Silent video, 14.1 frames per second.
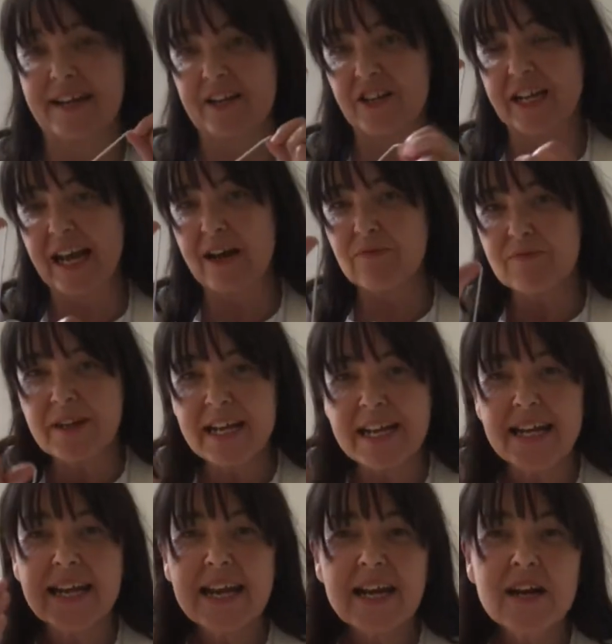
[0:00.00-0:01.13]
and you get a
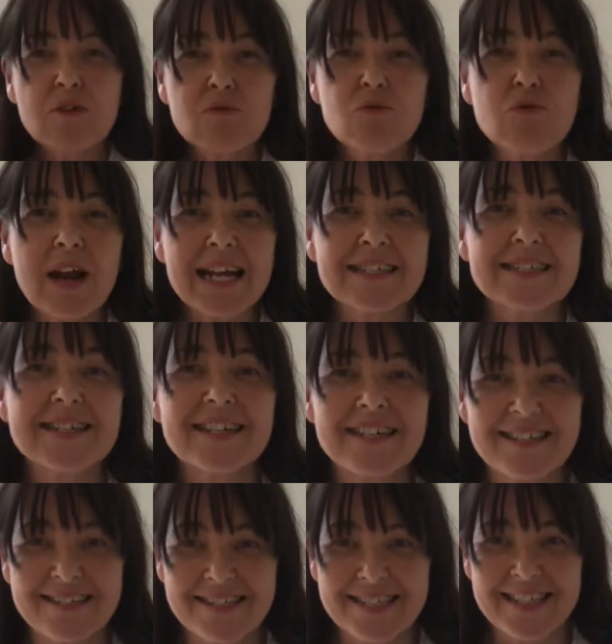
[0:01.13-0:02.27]
really
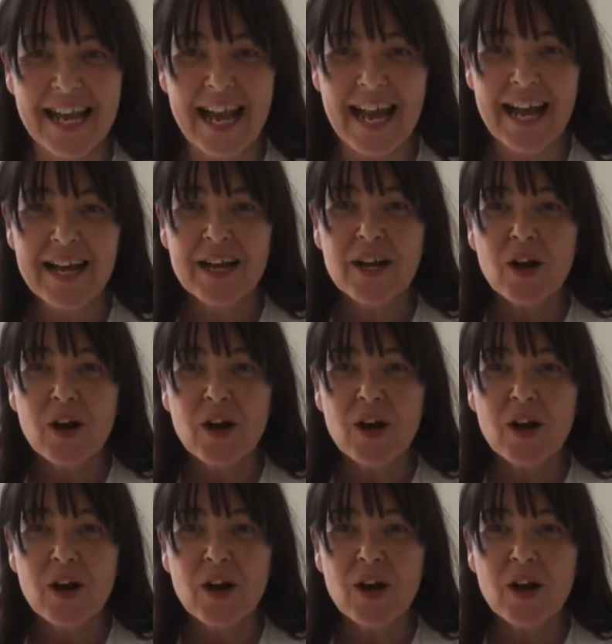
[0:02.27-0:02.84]
resonance, yeah?